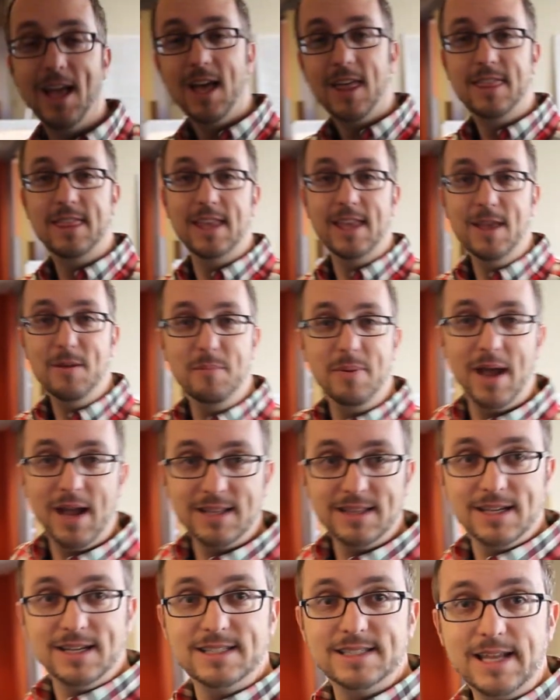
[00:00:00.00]
the impact
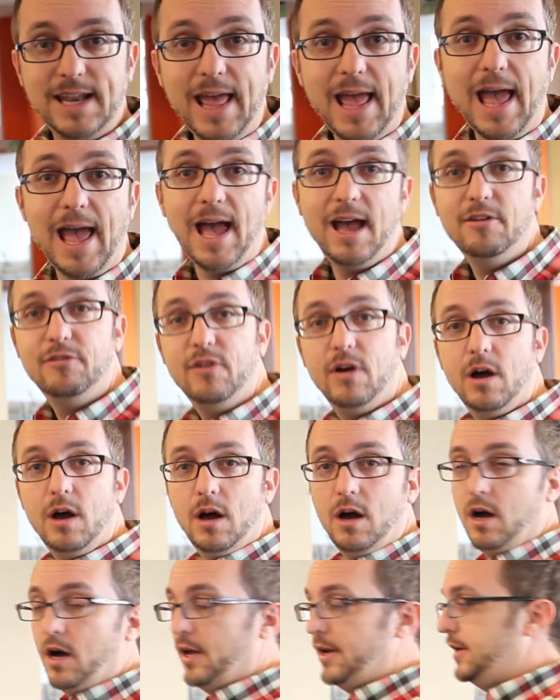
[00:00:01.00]
that it's going to have
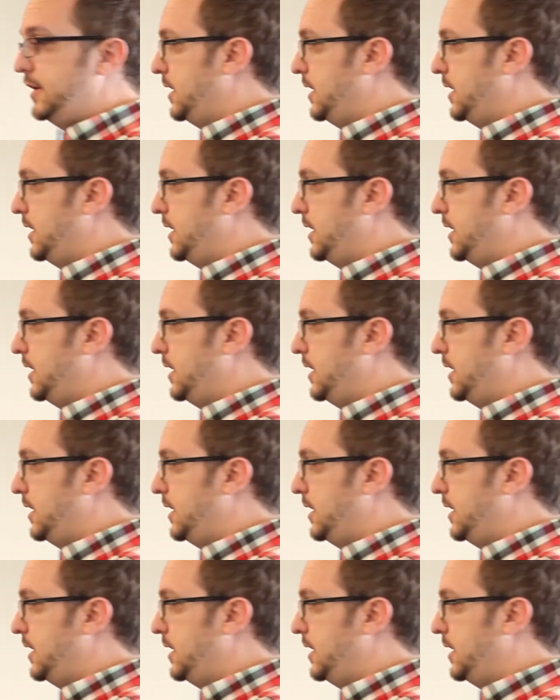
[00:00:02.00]
on